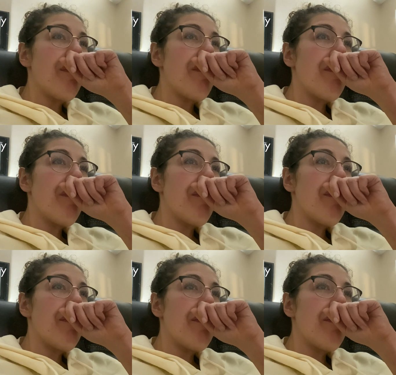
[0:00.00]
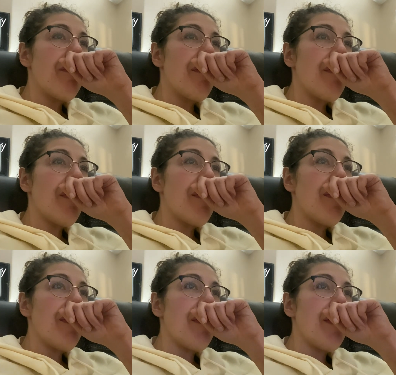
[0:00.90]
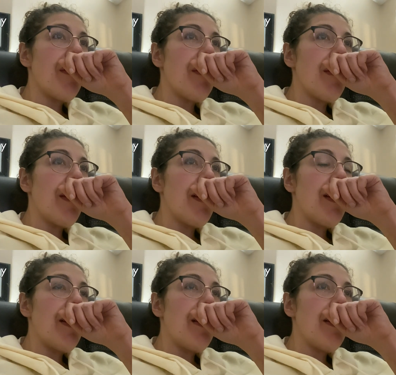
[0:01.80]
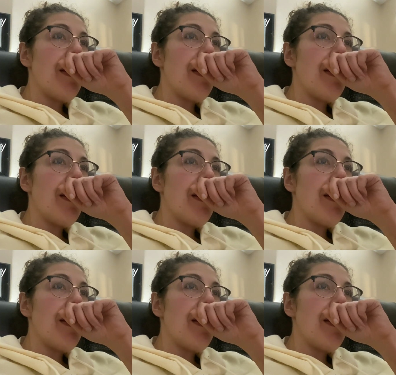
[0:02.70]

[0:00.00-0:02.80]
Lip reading: (silence)